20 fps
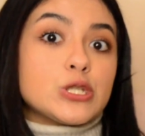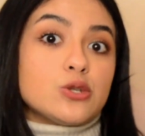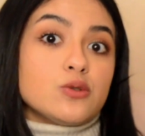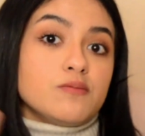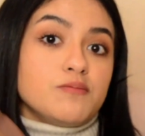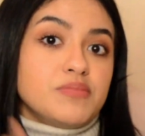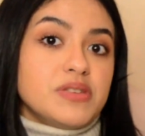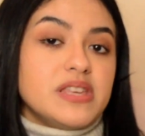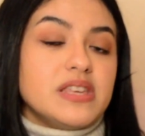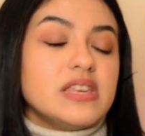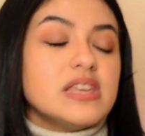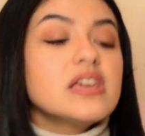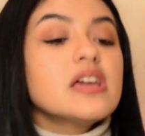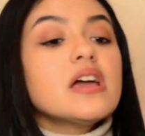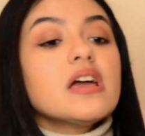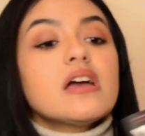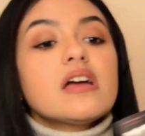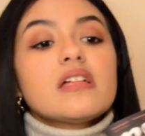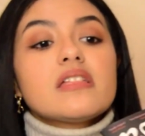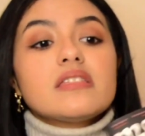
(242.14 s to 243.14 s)
to be
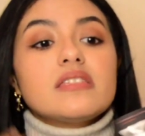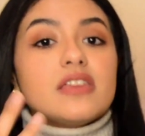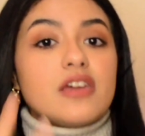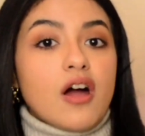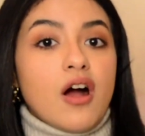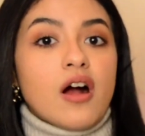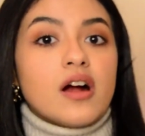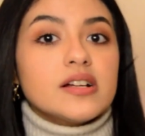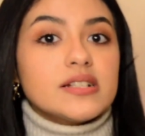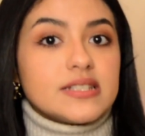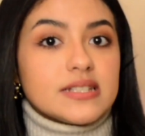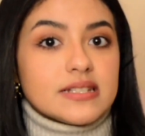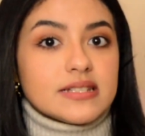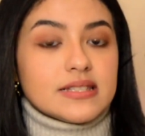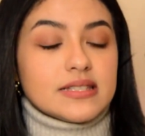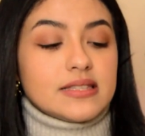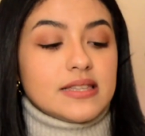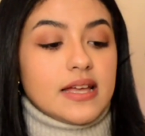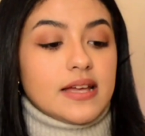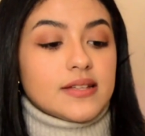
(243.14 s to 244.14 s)
the
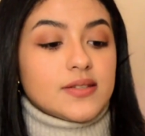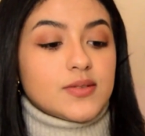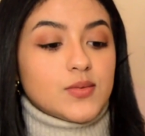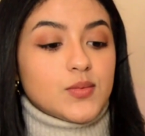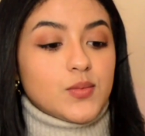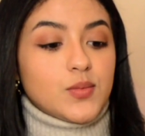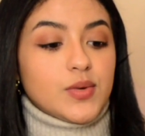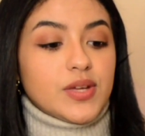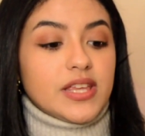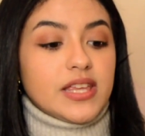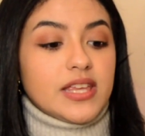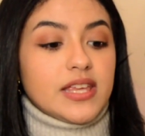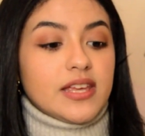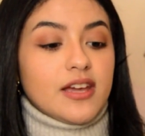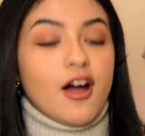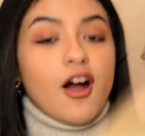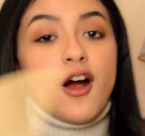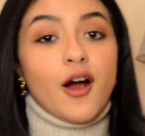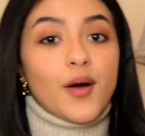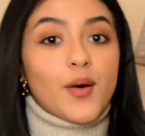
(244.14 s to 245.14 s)
artist that we
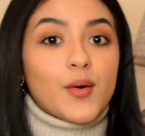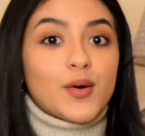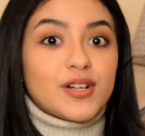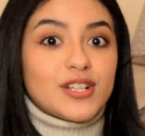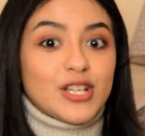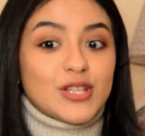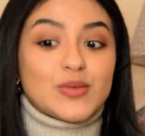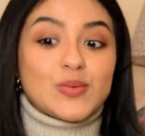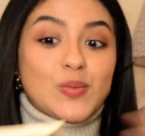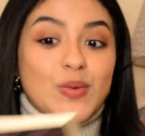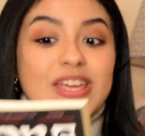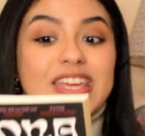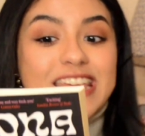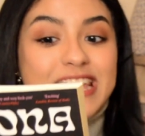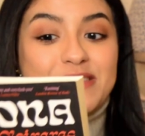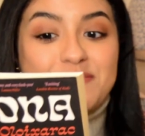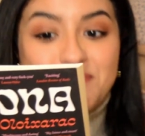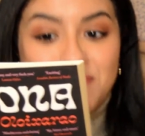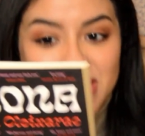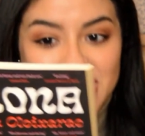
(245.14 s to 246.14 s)
are or that we
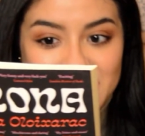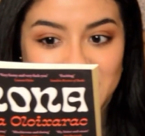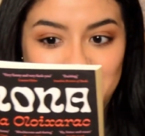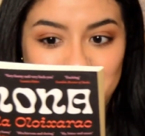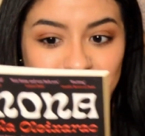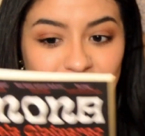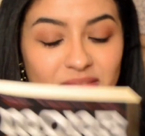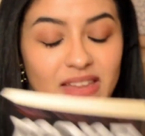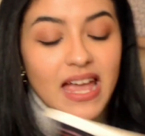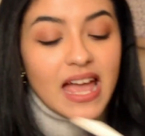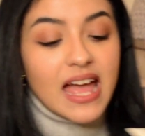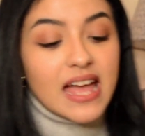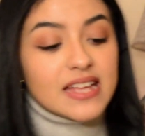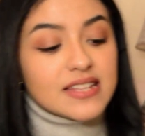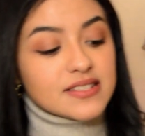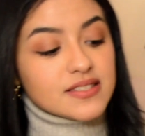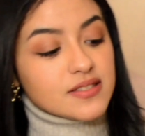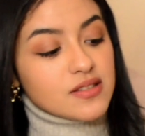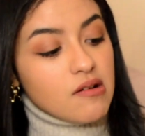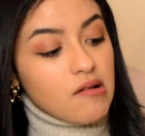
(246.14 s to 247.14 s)
can be.
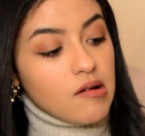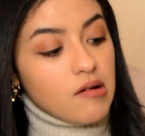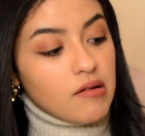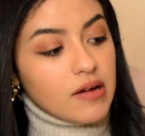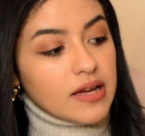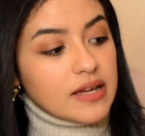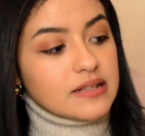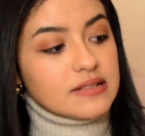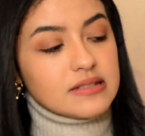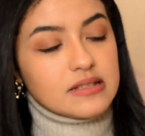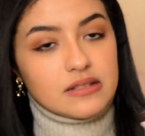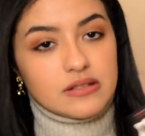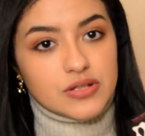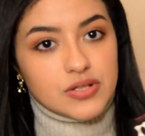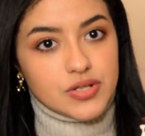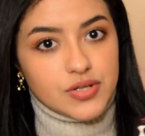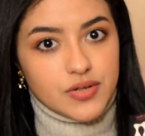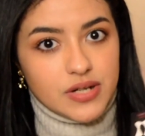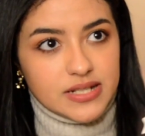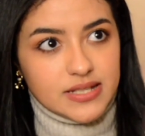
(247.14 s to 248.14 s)
So it's
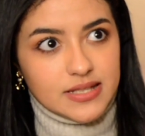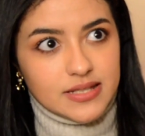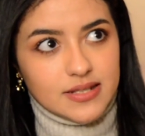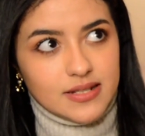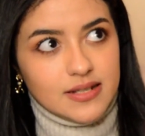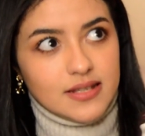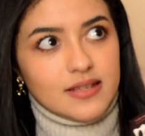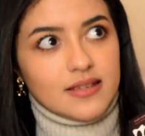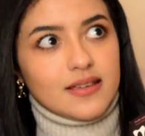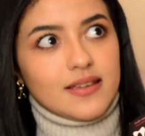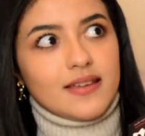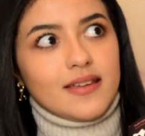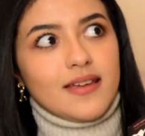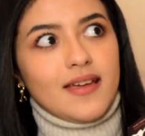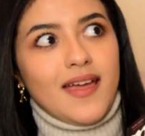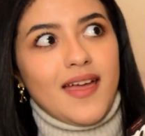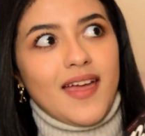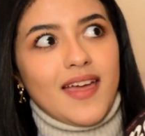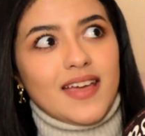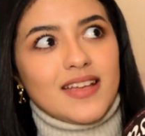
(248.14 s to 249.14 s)
interesting,
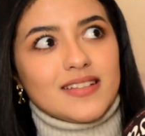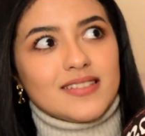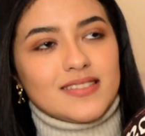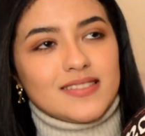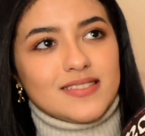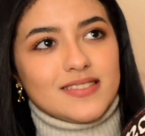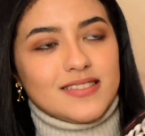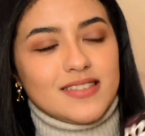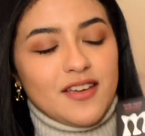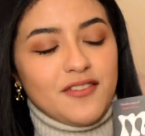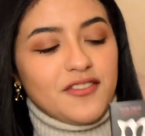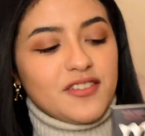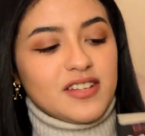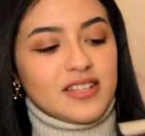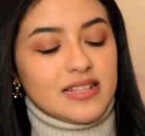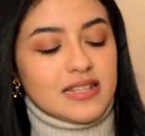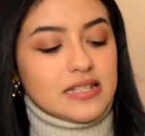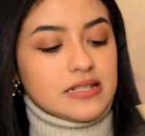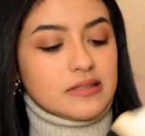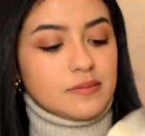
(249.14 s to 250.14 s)
it's
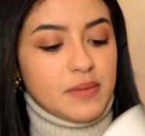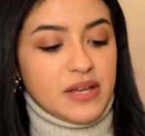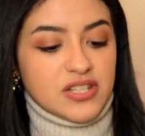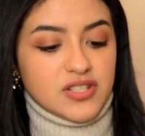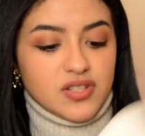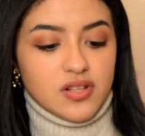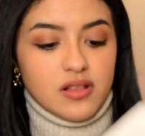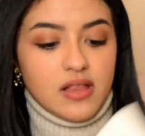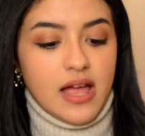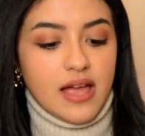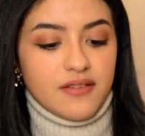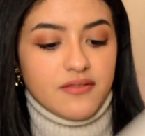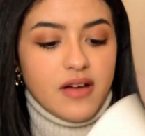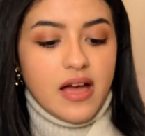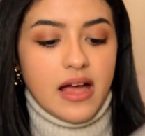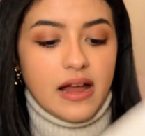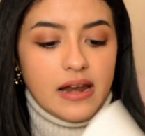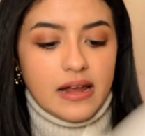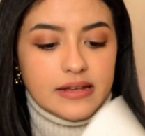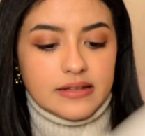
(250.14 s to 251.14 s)
definitely special. I've
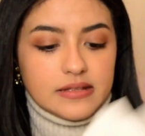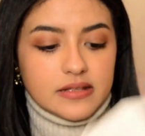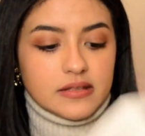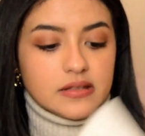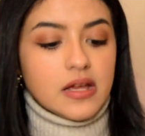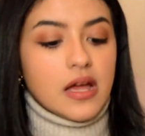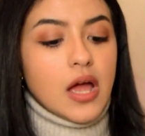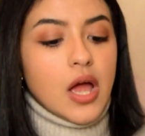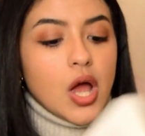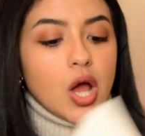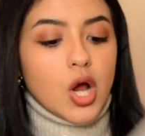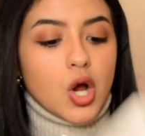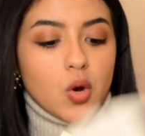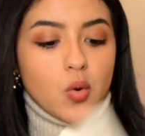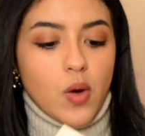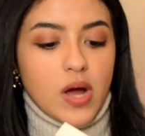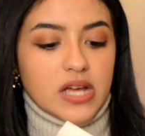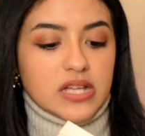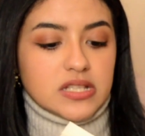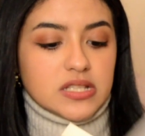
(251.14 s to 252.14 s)
highlighted
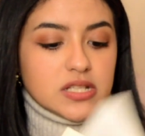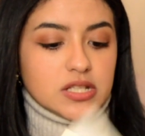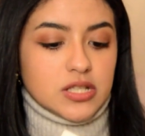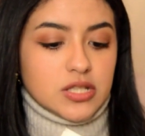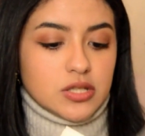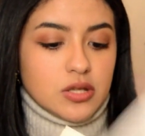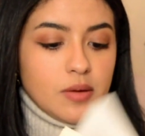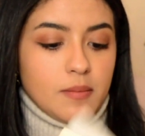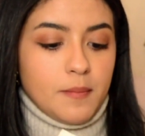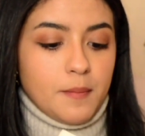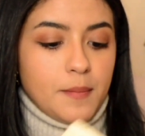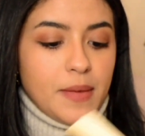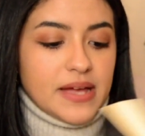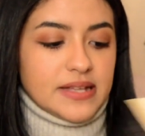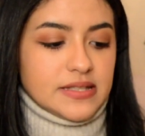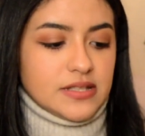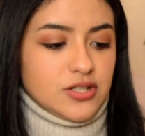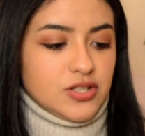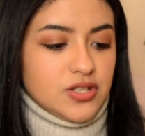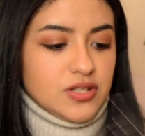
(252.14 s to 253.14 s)
quite some
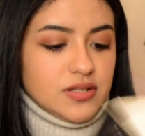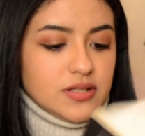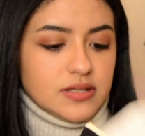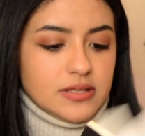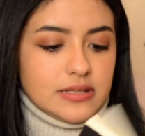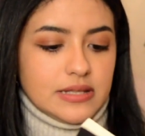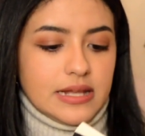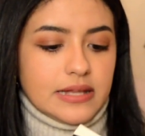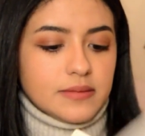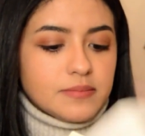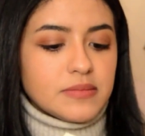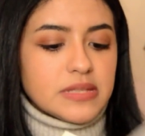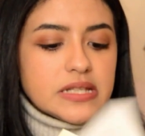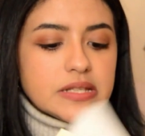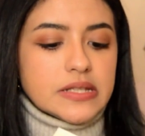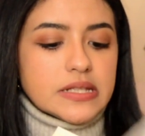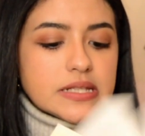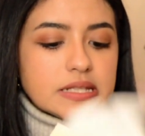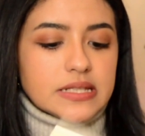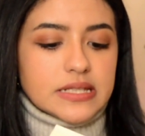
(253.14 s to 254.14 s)
passages. Let me
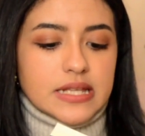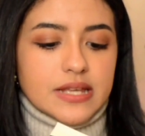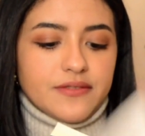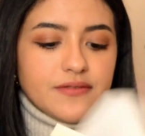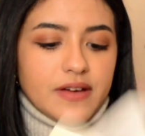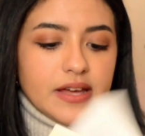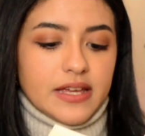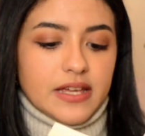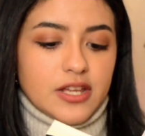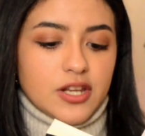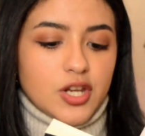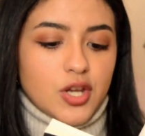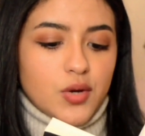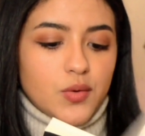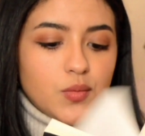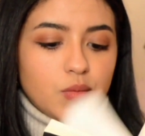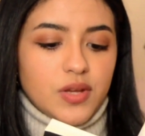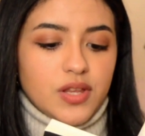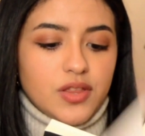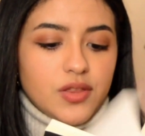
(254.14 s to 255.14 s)
see if I can
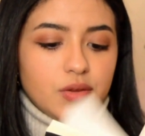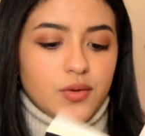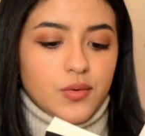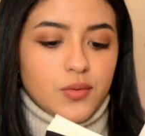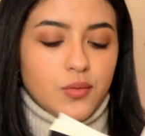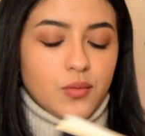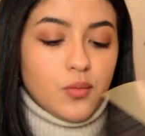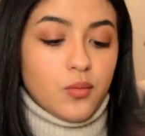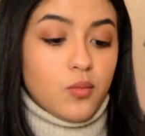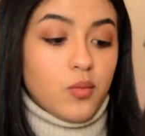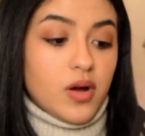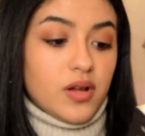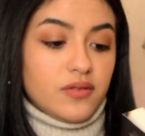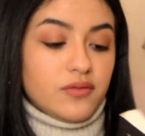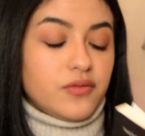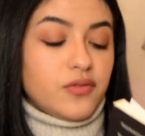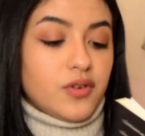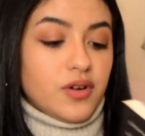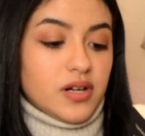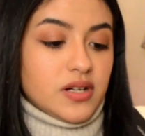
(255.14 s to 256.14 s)
read you one,
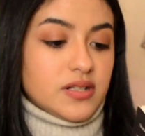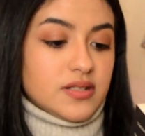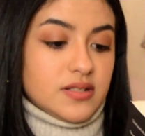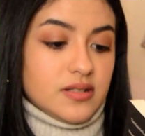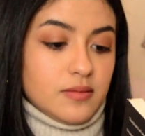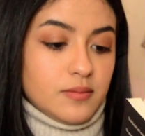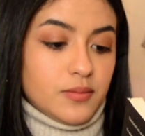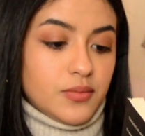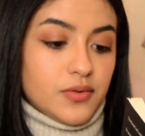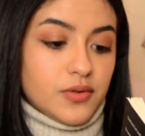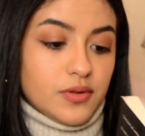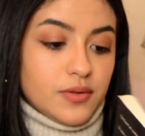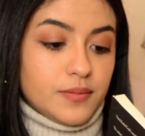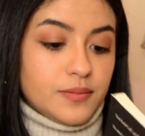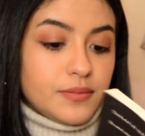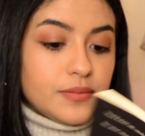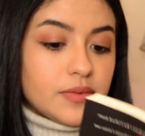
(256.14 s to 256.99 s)
for example.